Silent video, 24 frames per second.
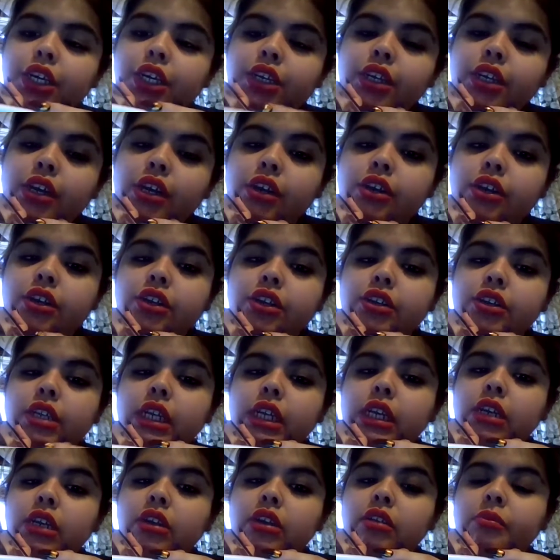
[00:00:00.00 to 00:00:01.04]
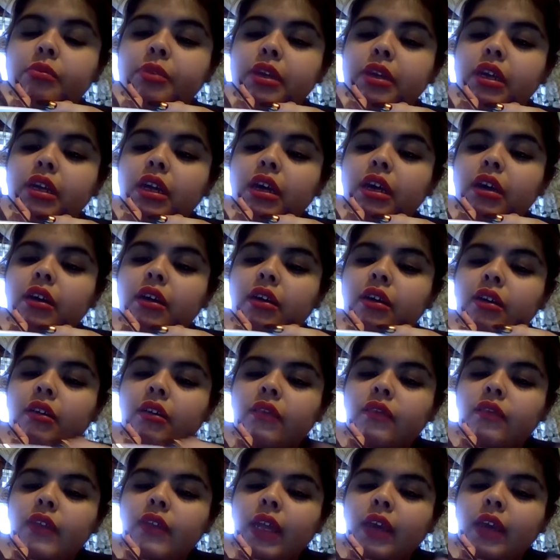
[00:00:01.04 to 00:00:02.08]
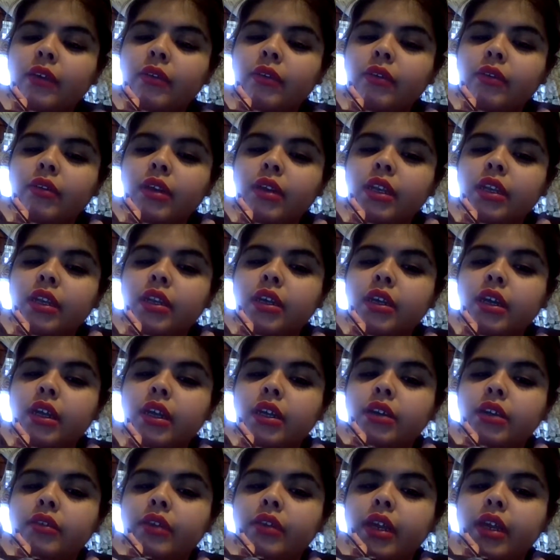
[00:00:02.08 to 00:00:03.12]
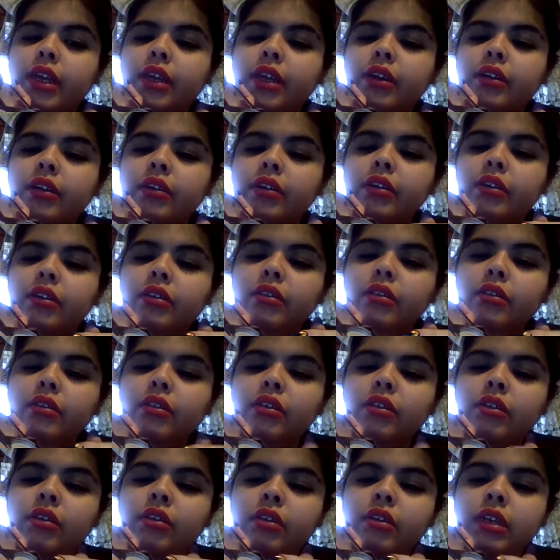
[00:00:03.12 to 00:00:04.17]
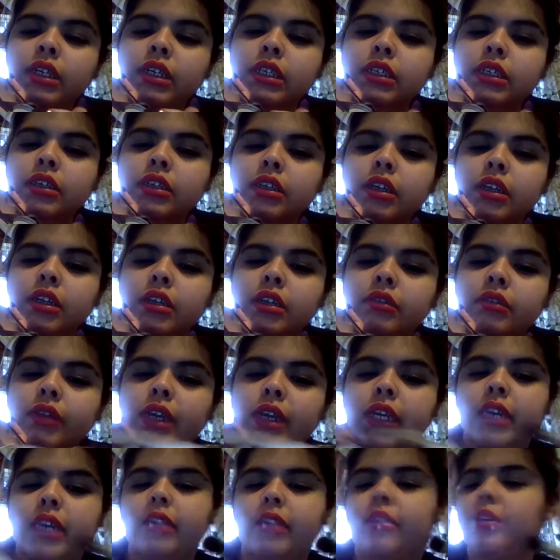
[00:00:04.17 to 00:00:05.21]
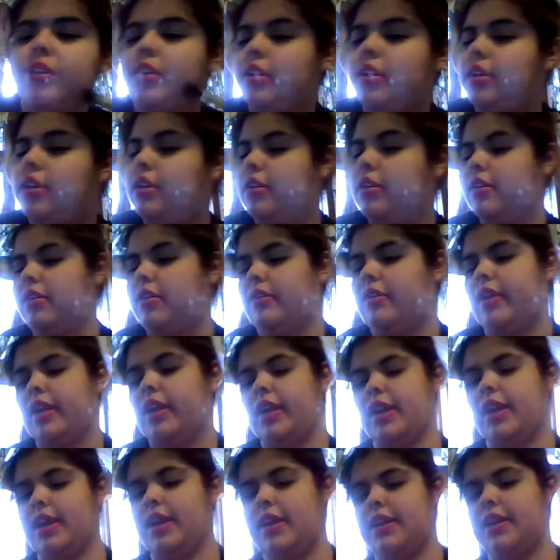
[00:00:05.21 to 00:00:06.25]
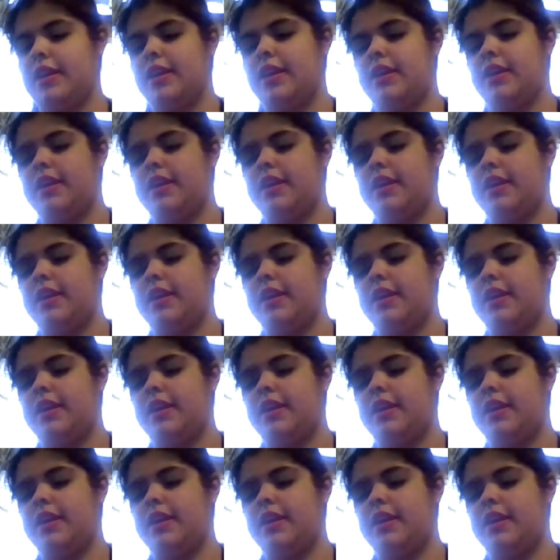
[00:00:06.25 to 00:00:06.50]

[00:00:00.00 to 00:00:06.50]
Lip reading: So I'm going to use a little bit of like this color right here or this color right there. All right, guys?